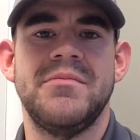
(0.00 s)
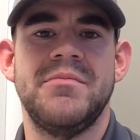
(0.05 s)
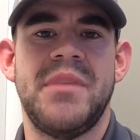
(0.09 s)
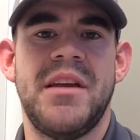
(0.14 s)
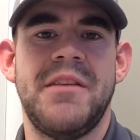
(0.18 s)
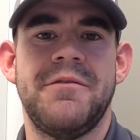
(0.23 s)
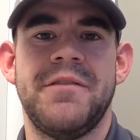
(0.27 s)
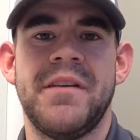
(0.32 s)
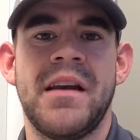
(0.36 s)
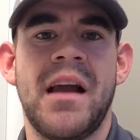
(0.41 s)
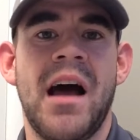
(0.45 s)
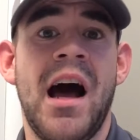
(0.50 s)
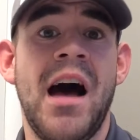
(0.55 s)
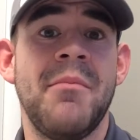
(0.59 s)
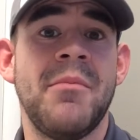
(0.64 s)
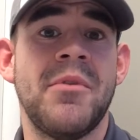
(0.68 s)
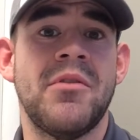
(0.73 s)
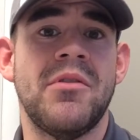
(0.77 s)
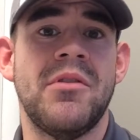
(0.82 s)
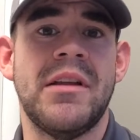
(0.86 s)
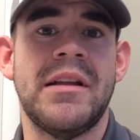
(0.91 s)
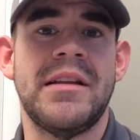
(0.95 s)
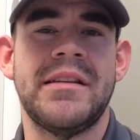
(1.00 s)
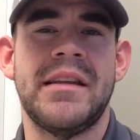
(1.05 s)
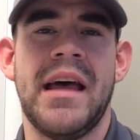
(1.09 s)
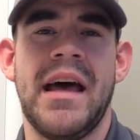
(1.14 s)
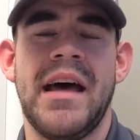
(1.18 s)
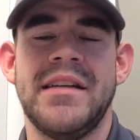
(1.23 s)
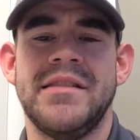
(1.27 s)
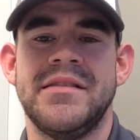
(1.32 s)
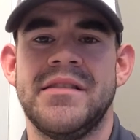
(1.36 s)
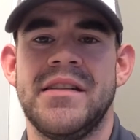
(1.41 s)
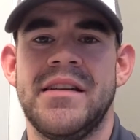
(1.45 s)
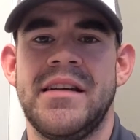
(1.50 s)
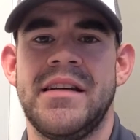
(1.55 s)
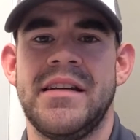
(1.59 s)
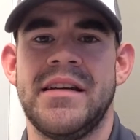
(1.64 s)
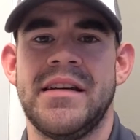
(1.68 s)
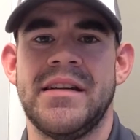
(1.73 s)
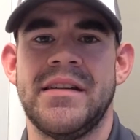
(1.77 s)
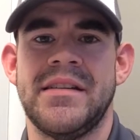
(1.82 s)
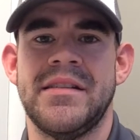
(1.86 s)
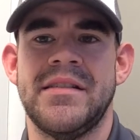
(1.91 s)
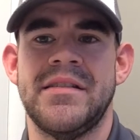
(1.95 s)
be phenomenal at that
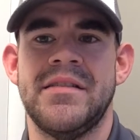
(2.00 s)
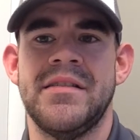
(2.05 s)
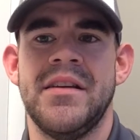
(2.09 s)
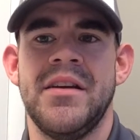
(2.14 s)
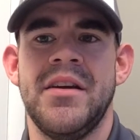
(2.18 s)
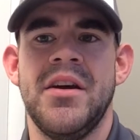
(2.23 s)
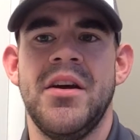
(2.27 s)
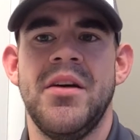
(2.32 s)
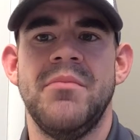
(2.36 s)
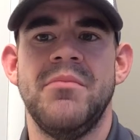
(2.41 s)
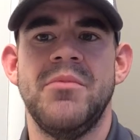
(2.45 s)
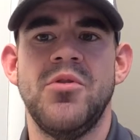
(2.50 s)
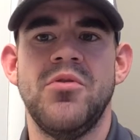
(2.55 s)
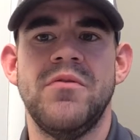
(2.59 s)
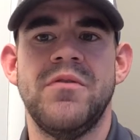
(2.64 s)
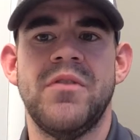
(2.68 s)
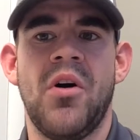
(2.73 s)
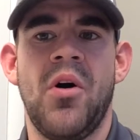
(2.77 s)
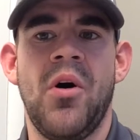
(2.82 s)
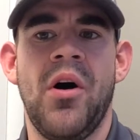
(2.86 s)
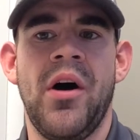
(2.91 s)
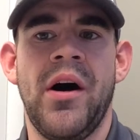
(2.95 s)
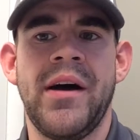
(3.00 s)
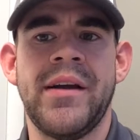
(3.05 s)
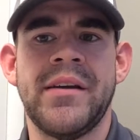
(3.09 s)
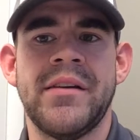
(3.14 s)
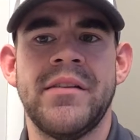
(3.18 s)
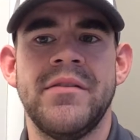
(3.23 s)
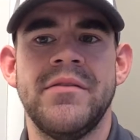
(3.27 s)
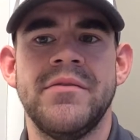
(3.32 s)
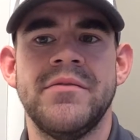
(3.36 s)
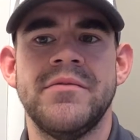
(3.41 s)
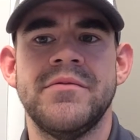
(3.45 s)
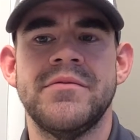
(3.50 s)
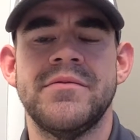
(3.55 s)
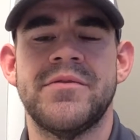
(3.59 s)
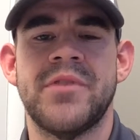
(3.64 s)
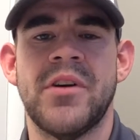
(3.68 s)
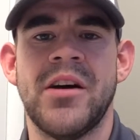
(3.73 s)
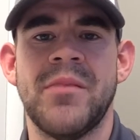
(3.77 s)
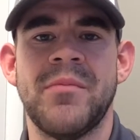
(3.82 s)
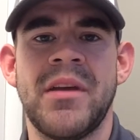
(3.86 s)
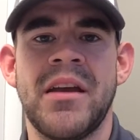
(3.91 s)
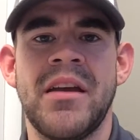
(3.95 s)
and move on
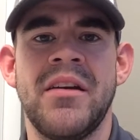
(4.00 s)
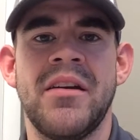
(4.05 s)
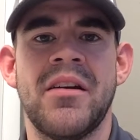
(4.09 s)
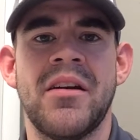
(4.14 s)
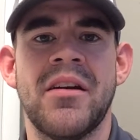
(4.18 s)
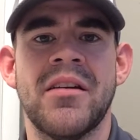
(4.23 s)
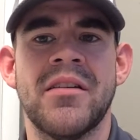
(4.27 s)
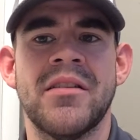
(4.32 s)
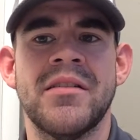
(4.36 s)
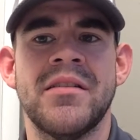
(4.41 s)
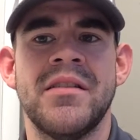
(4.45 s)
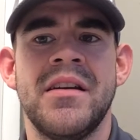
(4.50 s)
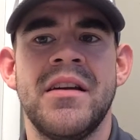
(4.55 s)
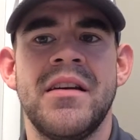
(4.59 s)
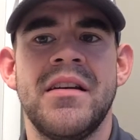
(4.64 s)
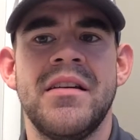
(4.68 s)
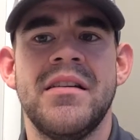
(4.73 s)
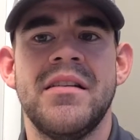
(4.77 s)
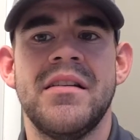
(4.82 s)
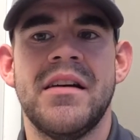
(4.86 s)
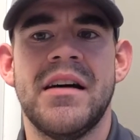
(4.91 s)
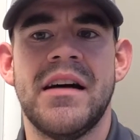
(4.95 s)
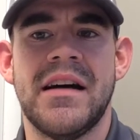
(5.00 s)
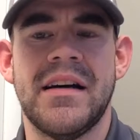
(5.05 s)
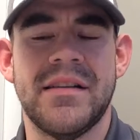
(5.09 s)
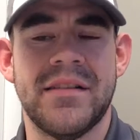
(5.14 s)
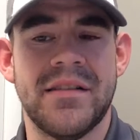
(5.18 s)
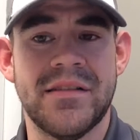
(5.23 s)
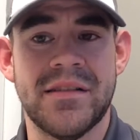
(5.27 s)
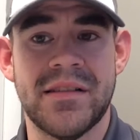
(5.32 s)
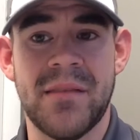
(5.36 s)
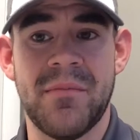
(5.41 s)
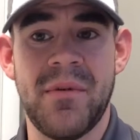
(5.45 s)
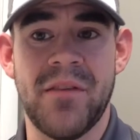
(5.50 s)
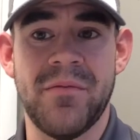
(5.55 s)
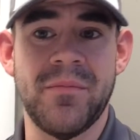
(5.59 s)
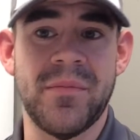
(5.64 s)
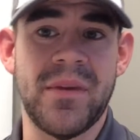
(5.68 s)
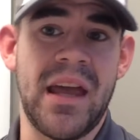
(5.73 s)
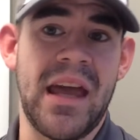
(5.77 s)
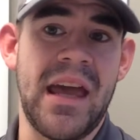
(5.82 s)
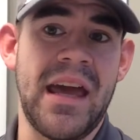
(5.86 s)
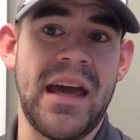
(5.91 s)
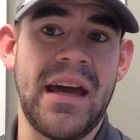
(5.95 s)
from here. Some of them
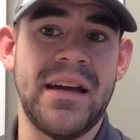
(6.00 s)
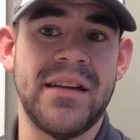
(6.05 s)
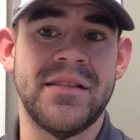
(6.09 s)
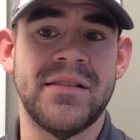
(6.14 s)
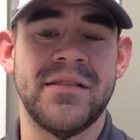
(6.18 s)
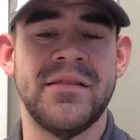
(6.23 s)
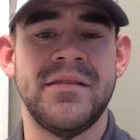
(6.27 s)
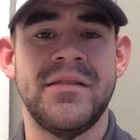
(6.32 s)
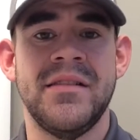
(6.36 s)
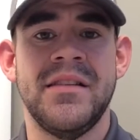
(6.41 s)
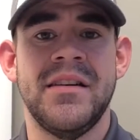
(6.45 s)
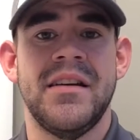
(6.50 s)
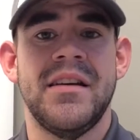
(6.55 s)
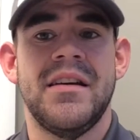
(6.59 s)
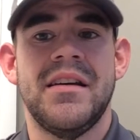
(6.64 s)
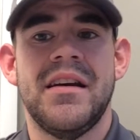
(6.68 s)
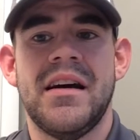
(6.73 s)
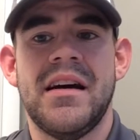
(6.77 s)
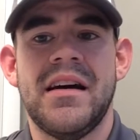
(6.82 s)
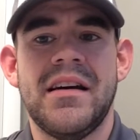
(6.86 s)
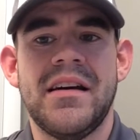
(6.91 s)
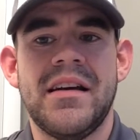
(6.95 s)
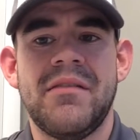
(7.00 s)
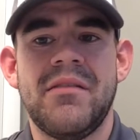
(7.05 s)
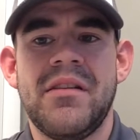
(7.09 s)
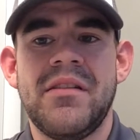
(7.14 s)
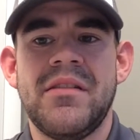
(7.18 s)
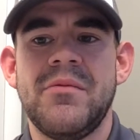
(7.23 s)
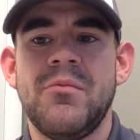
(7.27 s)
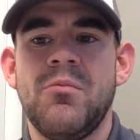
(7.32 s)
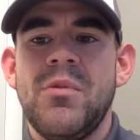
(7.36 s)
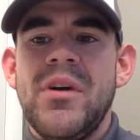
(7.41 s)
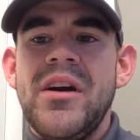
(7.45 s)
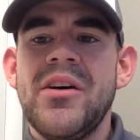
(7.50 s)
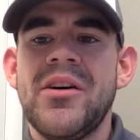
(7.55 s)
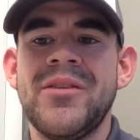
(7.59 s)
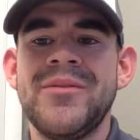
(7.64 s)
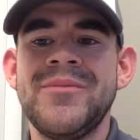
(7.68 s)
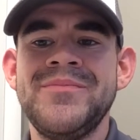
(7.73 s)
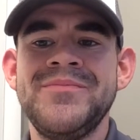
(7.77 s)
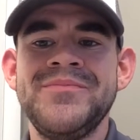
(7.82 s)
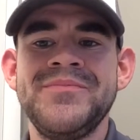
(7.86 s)
can and will.